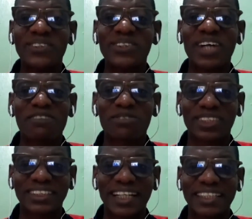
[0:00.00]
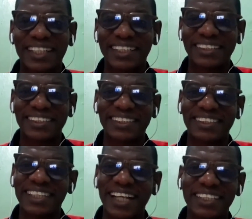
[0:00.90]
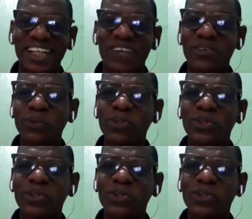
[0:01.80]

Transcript: we don't have constant electricity in Nigeria, which we